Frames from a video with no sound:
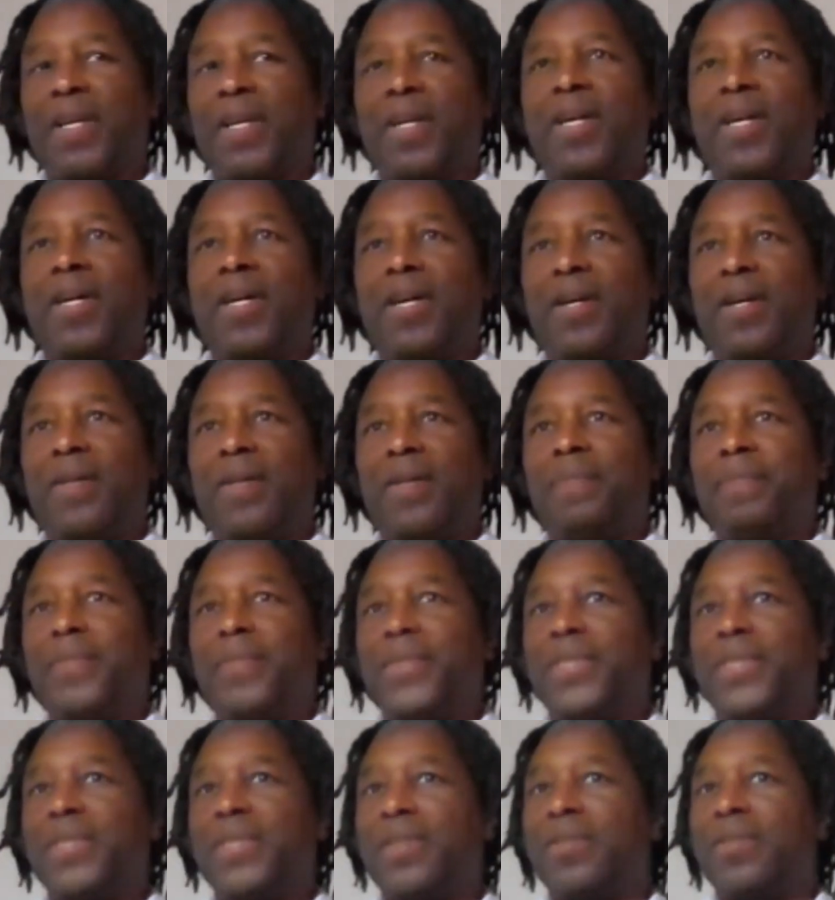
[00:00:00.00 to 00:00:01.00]
um,
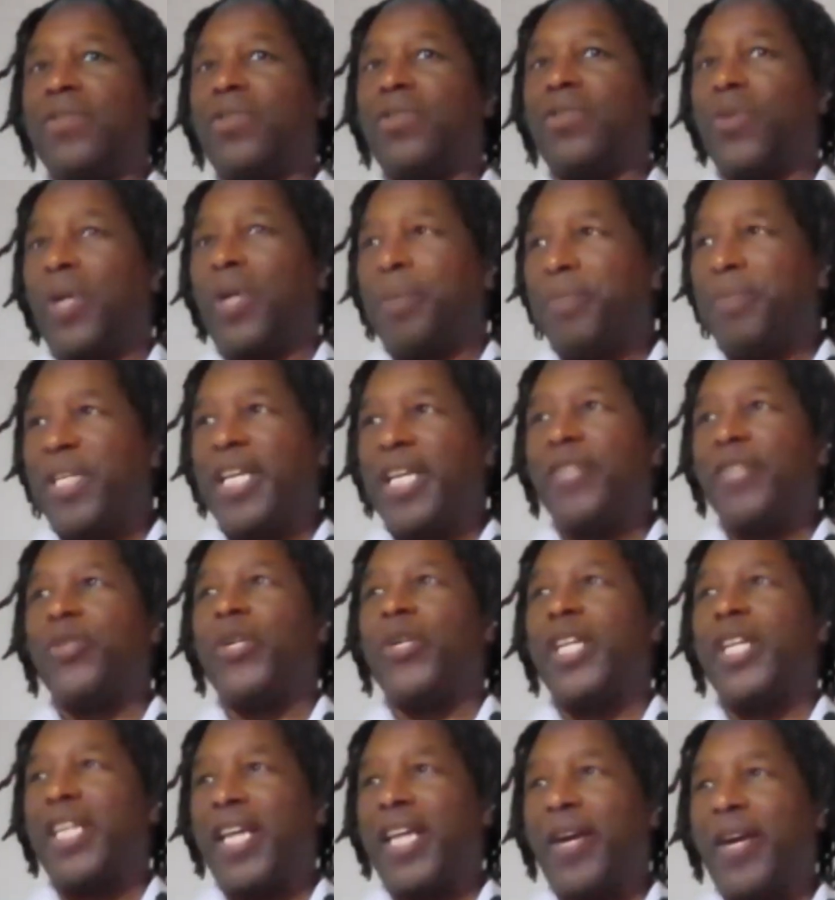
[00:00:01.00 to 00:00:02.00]
scrub
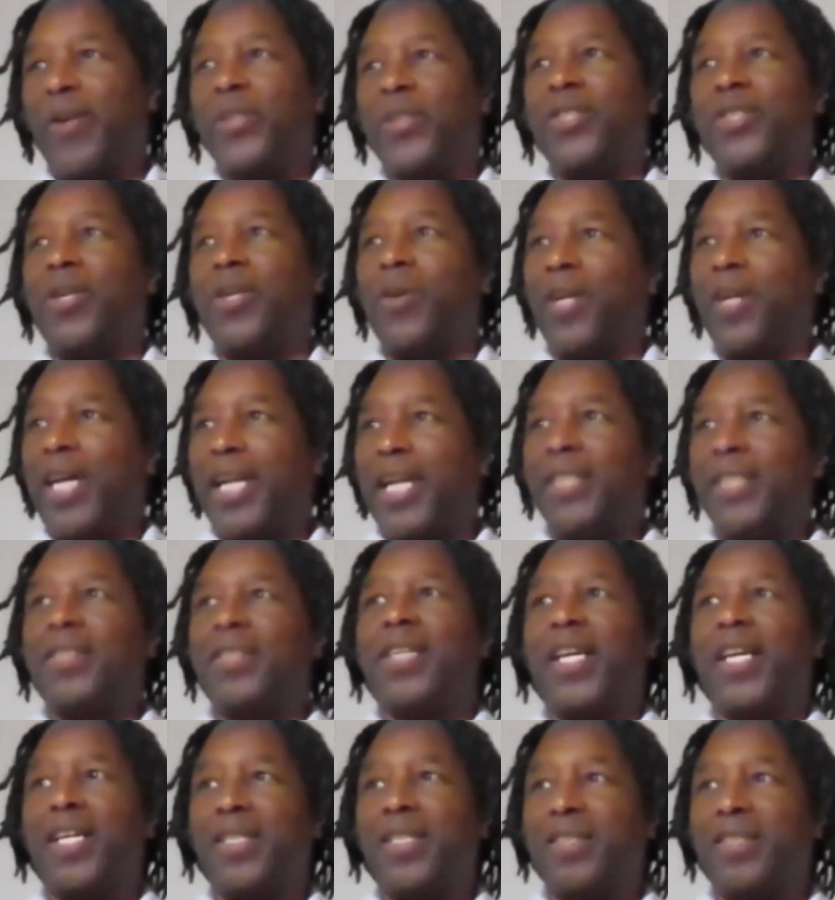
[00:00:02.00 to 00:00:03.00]
desert in Arizona, I'd
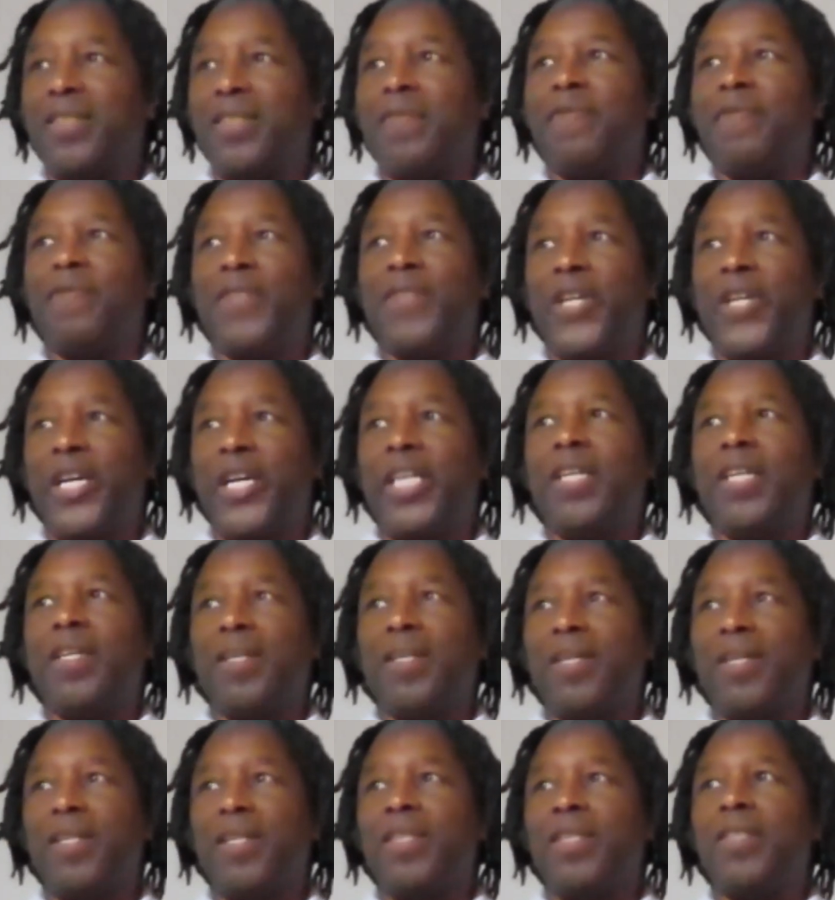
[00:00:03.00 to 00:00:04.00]
say is a very
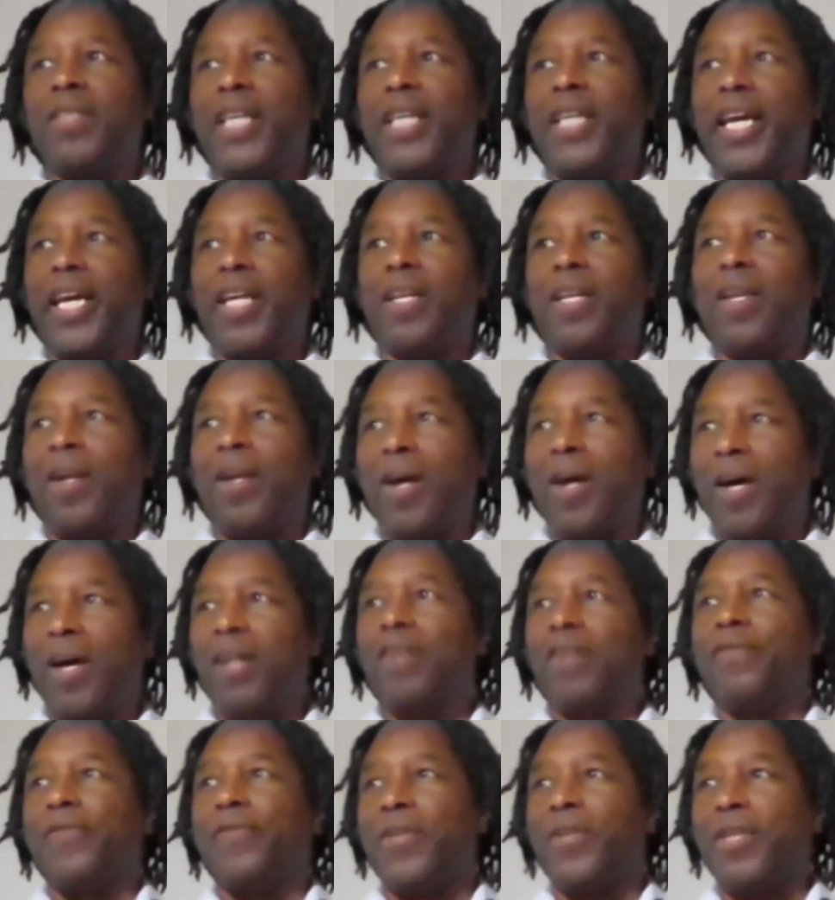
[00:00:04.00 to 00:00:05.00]
good
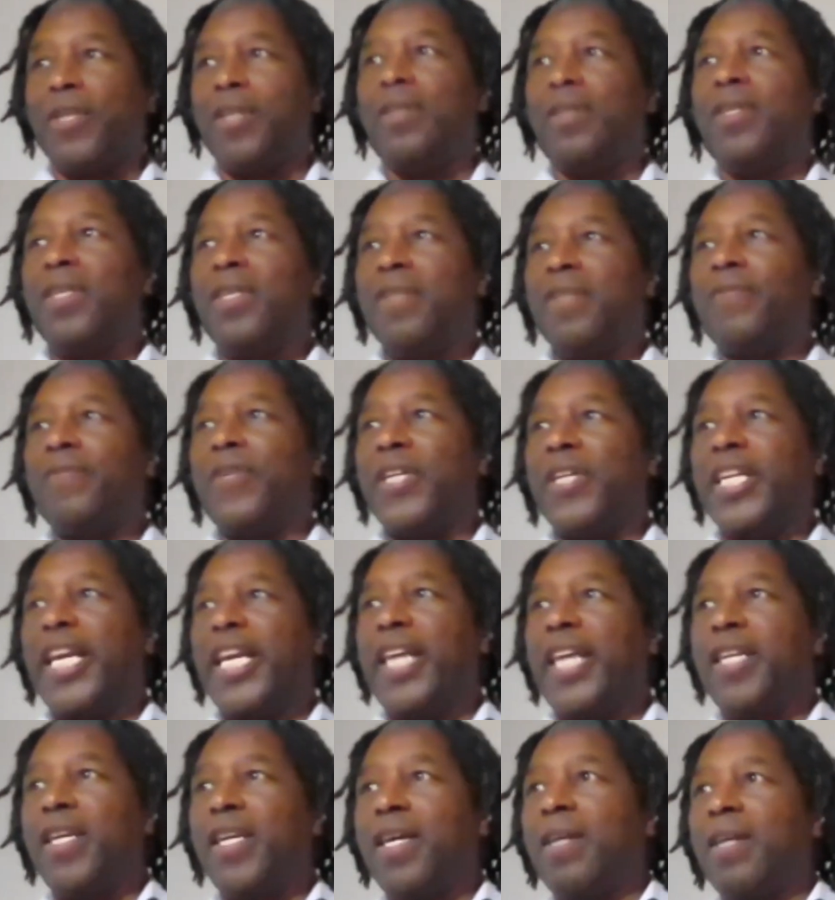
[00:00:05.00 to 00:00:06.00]
analog for for
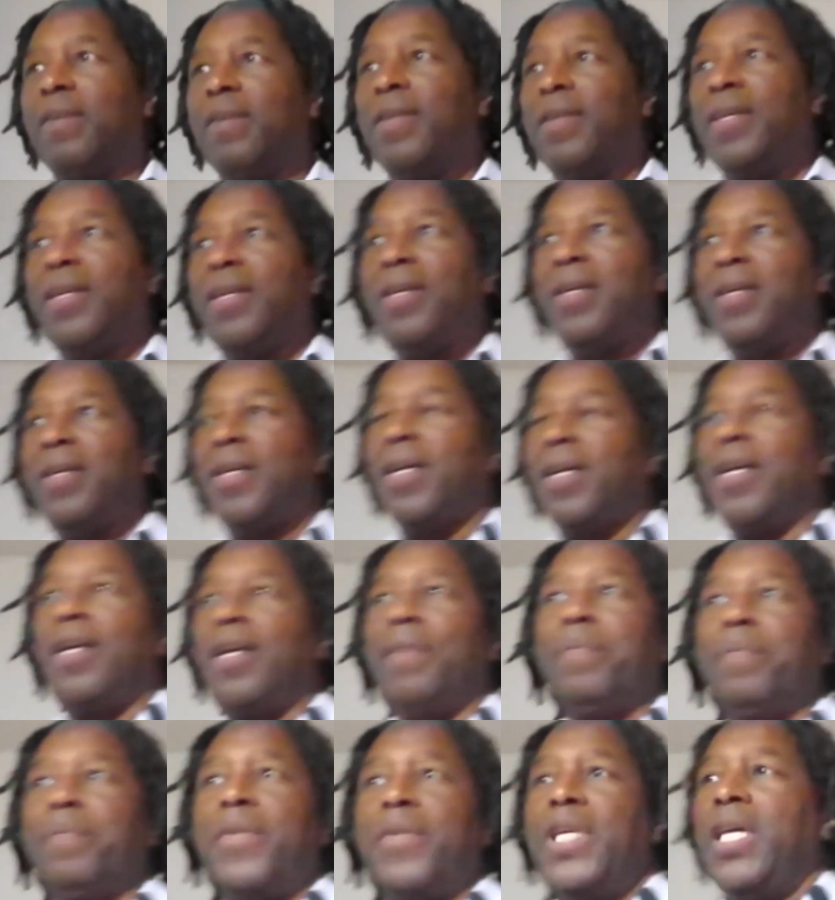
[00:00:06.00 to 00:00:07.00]
Kenya.
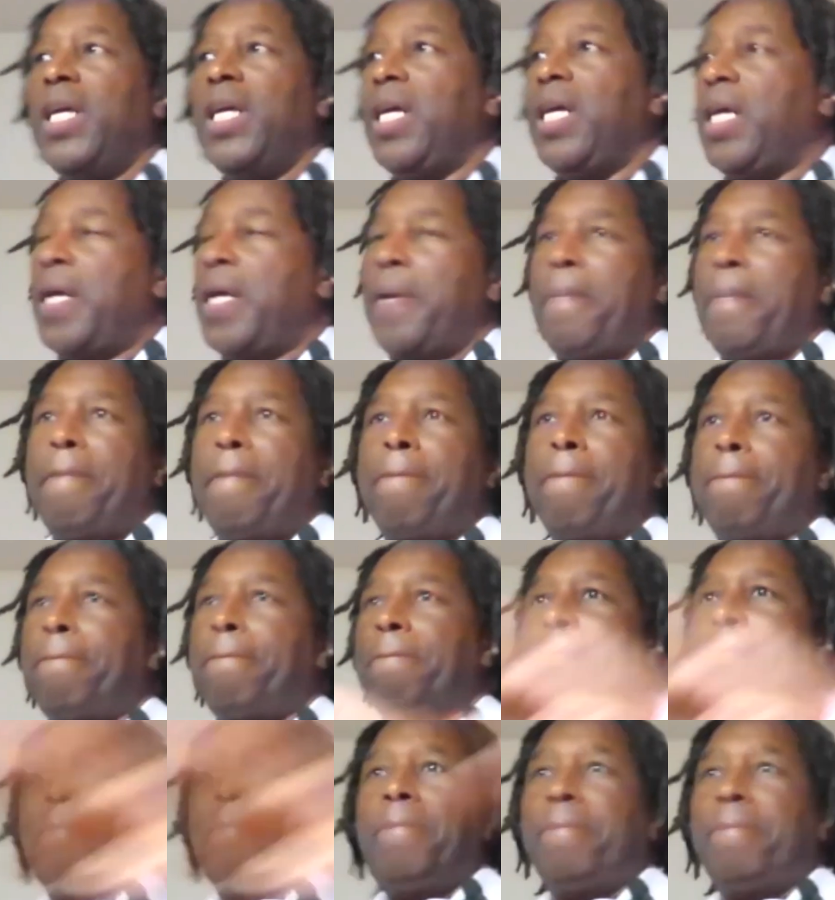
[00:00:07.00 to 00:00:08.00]
Uh,
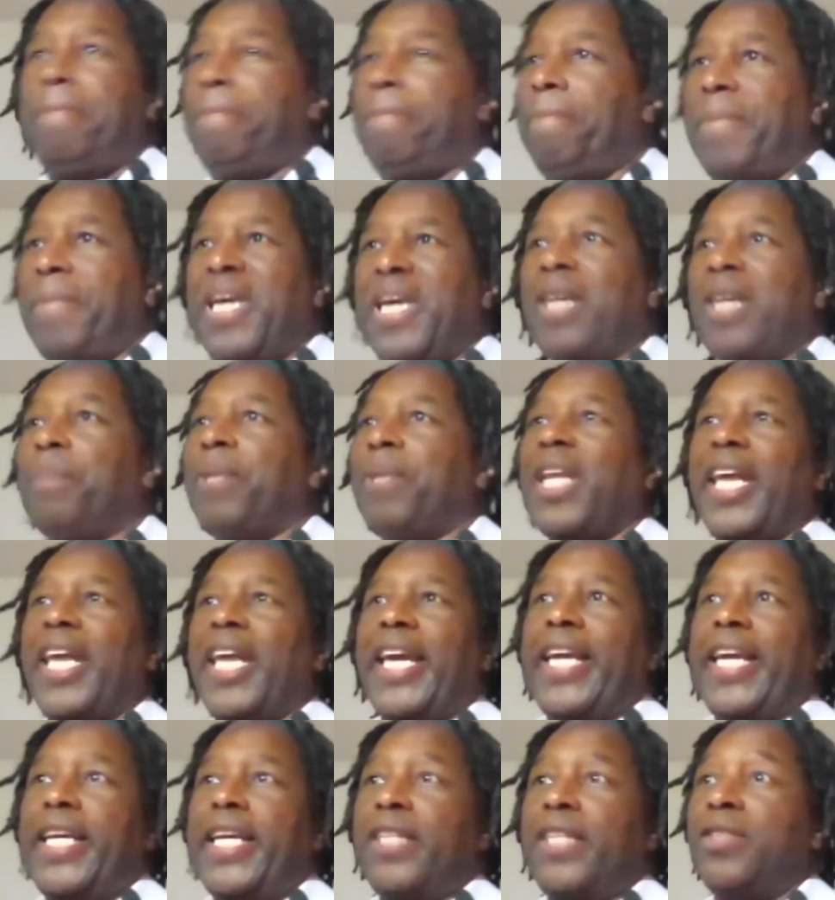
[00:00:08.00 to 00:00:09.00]
big
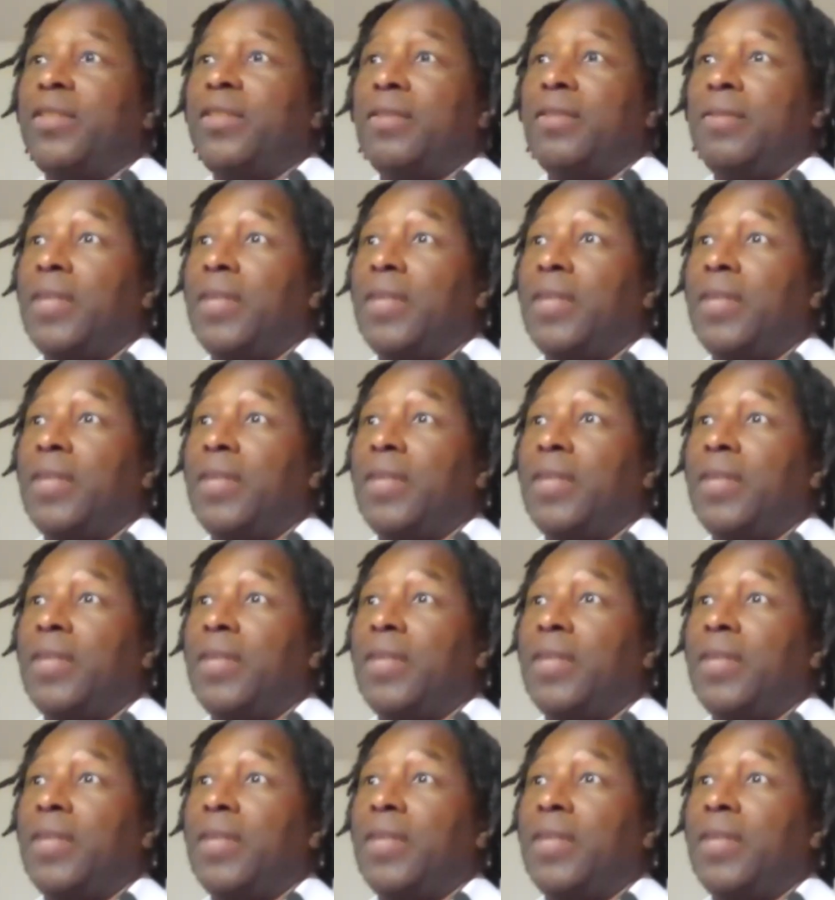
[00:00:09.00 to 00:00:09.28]
plains,